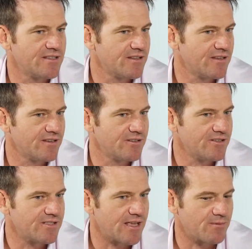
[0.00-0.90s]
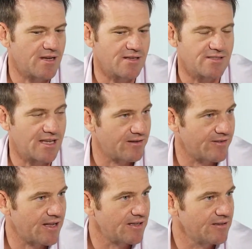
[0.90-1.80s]
in the New South Wales, Hunter
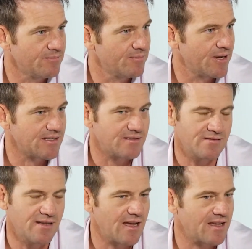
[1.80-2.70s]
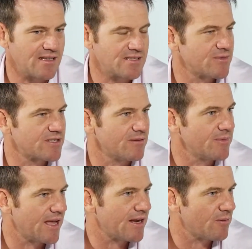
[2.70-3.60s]
Valley, but our customers can
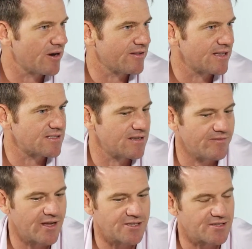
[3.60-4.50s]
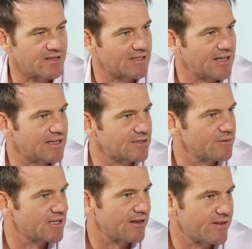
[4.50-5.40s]
be anywhere, and that's the advantage of the cloud. So
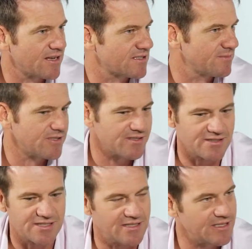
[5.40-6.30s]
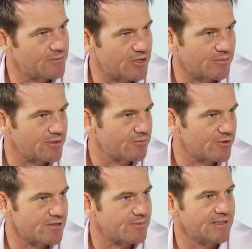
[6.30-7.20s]
we can have customers in Sydney, Melbourne,
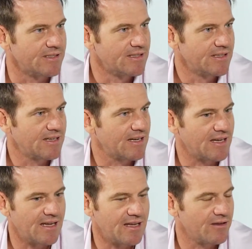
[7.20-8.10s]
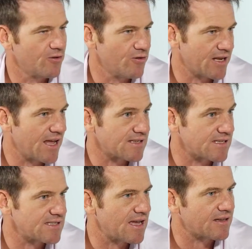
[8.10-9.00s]
Brisbane, who can
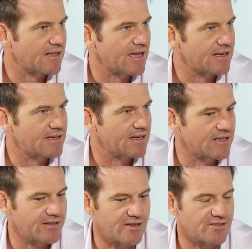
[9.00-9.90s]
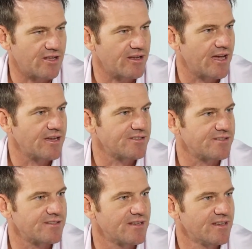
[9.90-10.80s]
access our cloud in any of those
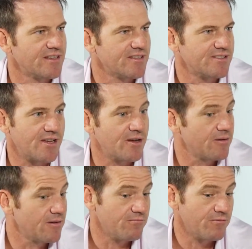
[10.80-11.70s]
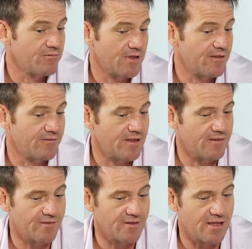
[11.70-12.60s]
locations. So
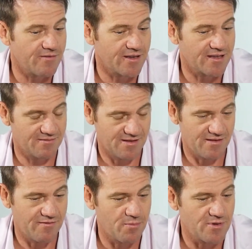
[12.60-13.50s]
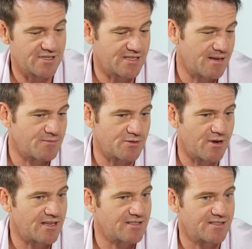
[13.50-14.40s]
if a business comes to
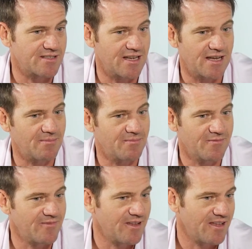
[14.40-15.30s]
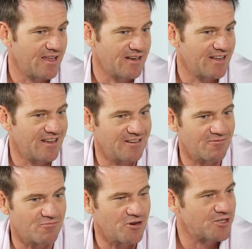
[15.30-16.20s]
us
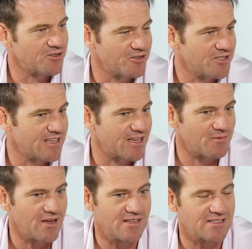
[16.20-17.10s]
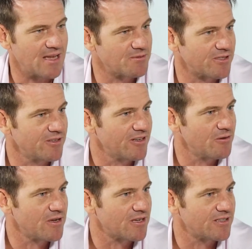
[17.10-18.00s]
in regional New South Wales,
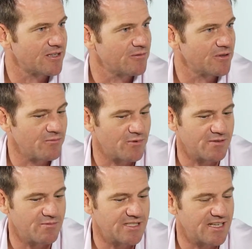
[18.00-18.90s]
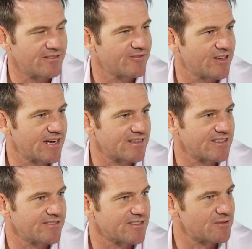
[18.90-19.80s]
absolutely we can deal with them. We tend to find
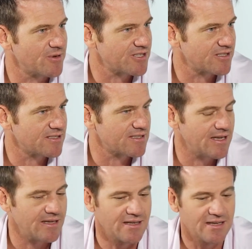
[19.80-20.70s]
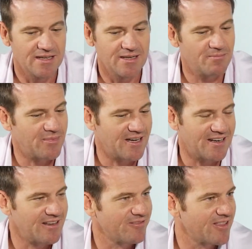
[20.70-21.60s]
ourselves as specialists there.
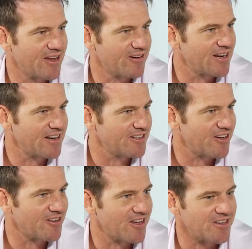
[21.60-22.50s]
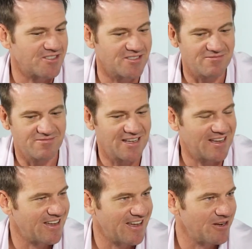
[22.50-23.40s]
But if they're in any location,
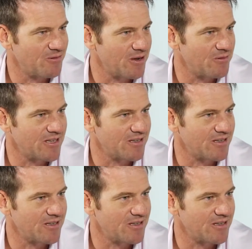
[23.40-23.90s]
anywhere, we